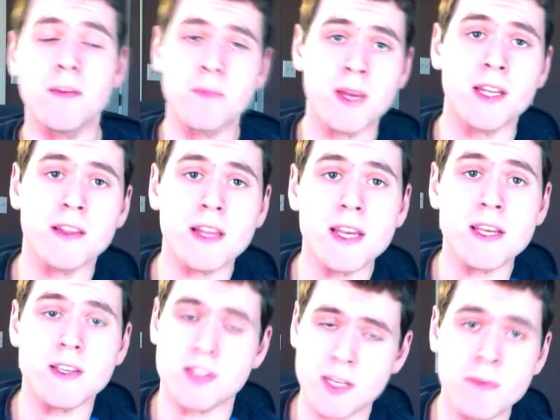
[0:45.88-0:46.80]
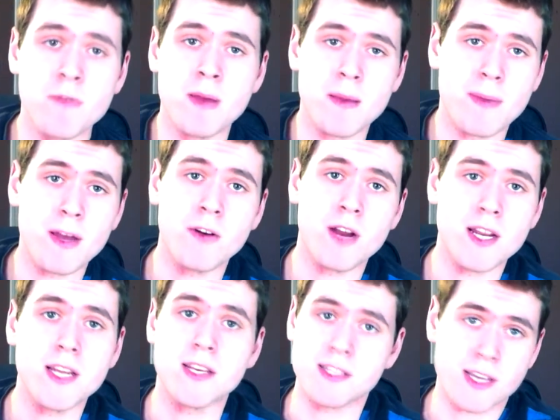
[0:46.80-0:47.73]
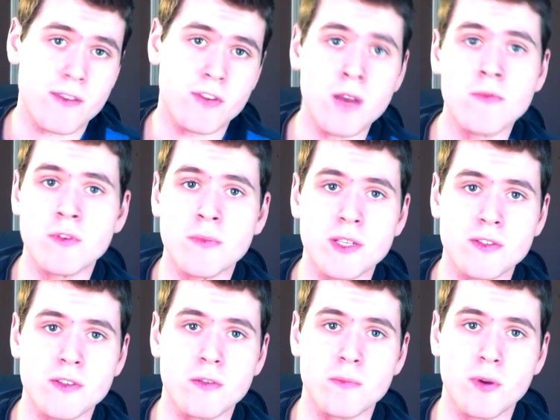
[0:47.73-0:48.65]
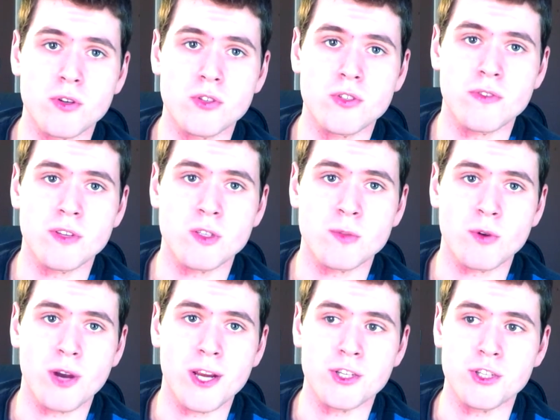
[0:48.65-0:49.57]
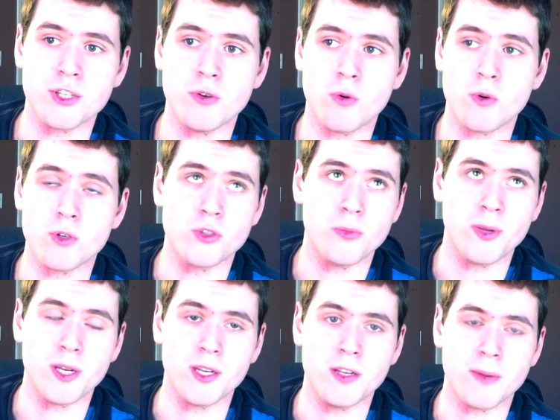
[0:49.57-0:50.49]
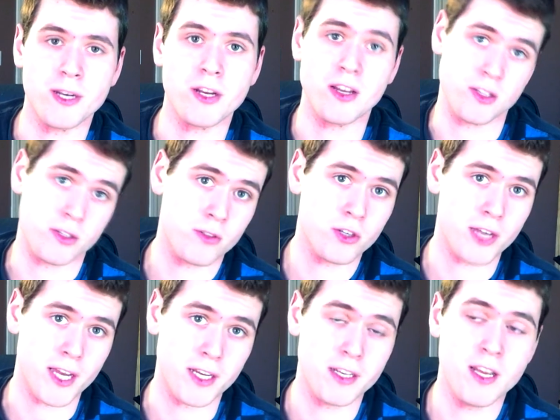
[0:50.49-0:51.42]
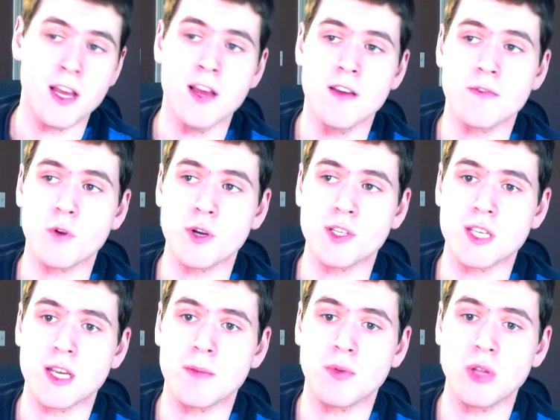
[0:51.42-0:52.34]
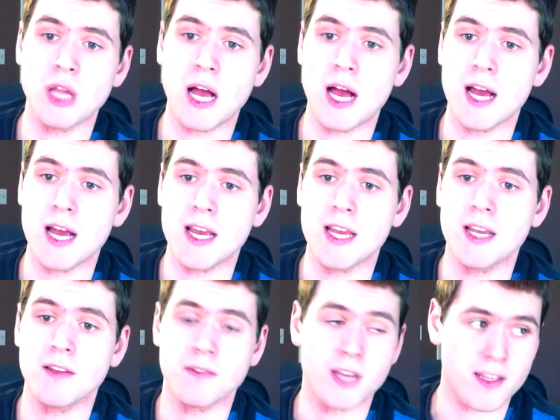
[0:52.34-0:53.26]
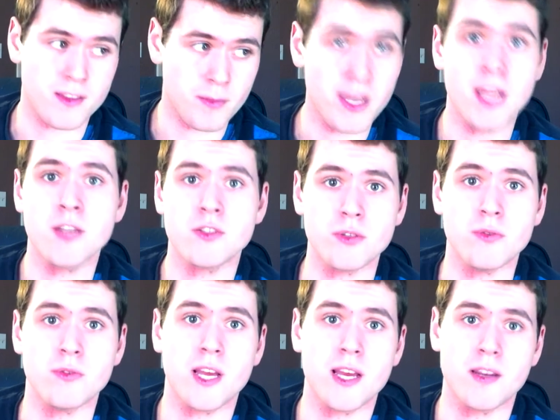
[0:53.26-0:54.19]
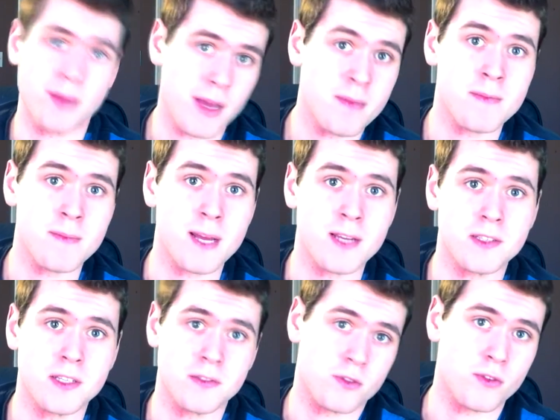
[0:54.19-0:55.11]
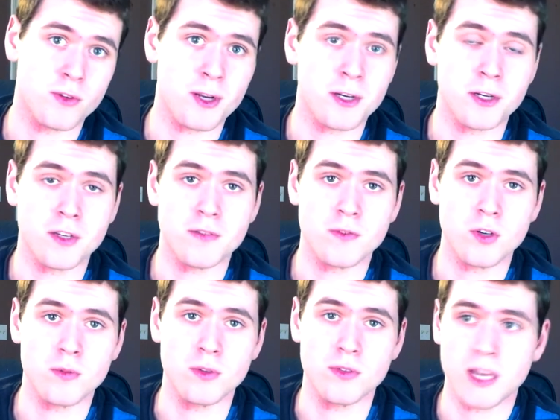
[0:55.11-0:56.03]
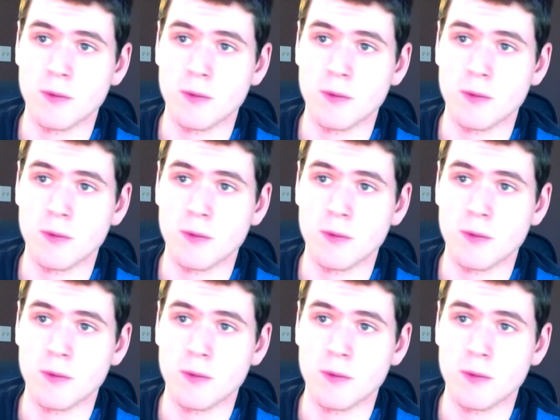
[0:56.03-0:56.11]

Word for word: Admittedly, some of my better ideas have come from these little bursts of inspiration or stupidity depending on how you look at it. For example, I got the banana suit and a Batman mask and drove around in a convertible.